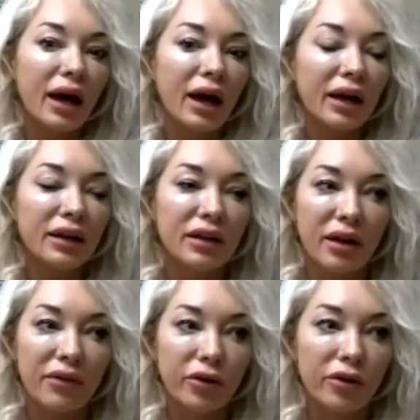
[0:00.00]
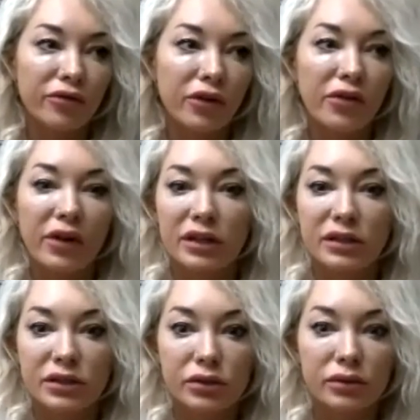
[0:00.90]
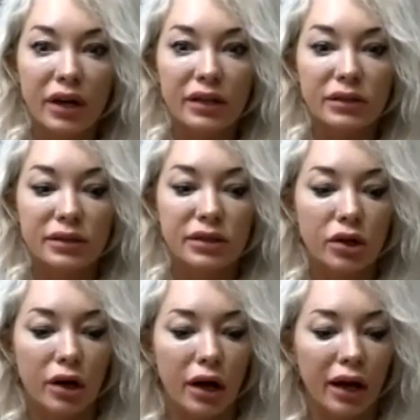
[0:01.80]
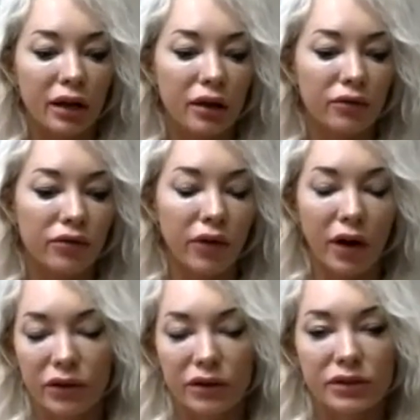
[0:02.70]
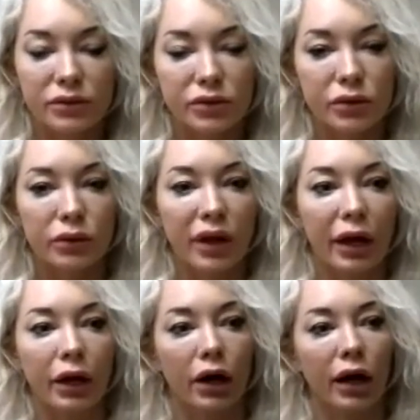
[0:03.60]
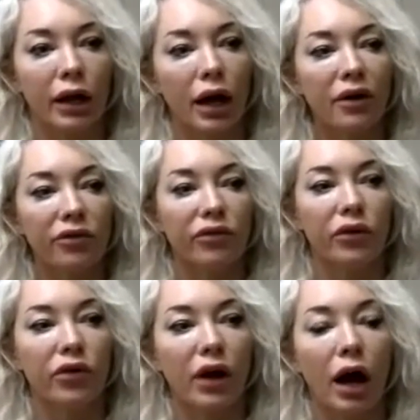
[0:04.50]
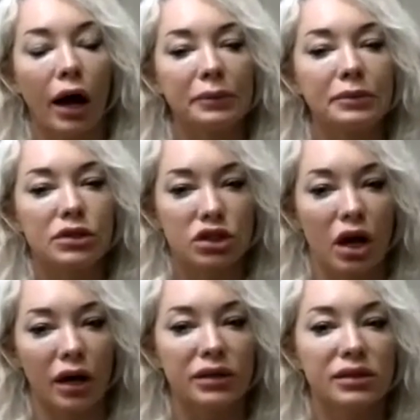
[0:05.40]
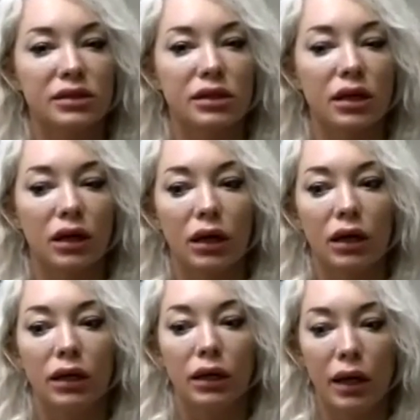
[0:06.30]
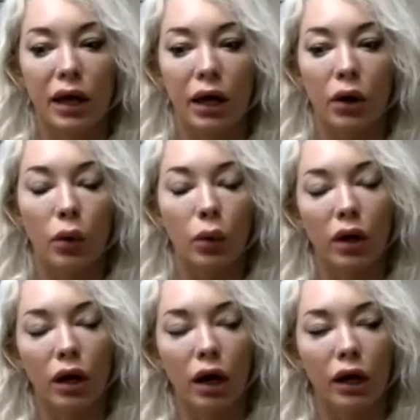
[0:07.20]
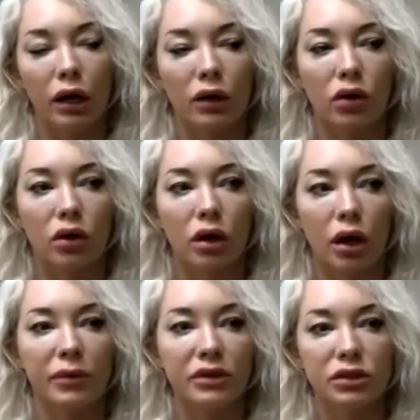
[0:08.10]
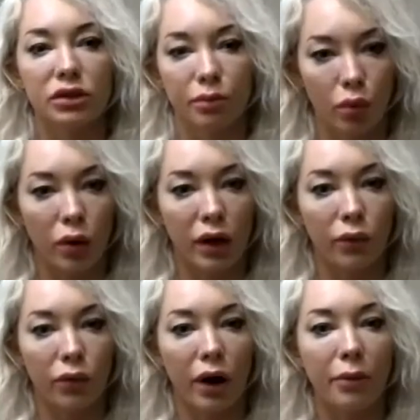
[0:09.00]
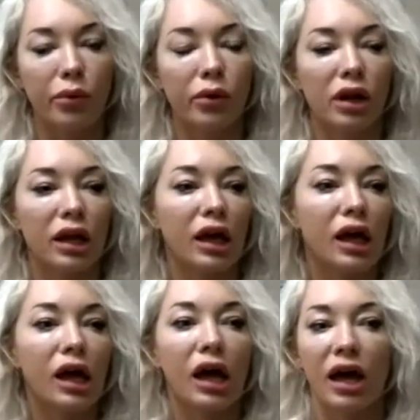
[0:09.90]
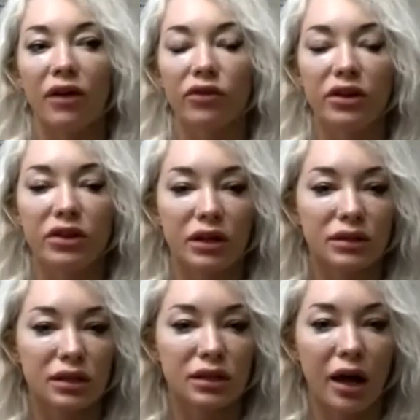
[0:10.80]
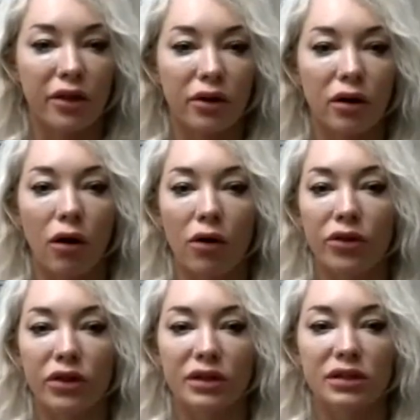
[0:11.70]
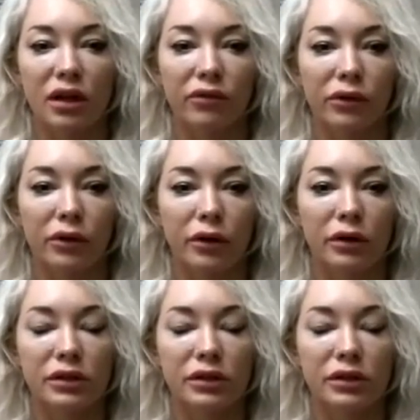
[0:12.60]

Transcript: I never feel that it's too late to start. I didn't find this until later, and I feel that I'm just now kind of coming to the point where I'm putting everything together, all the things I've learned.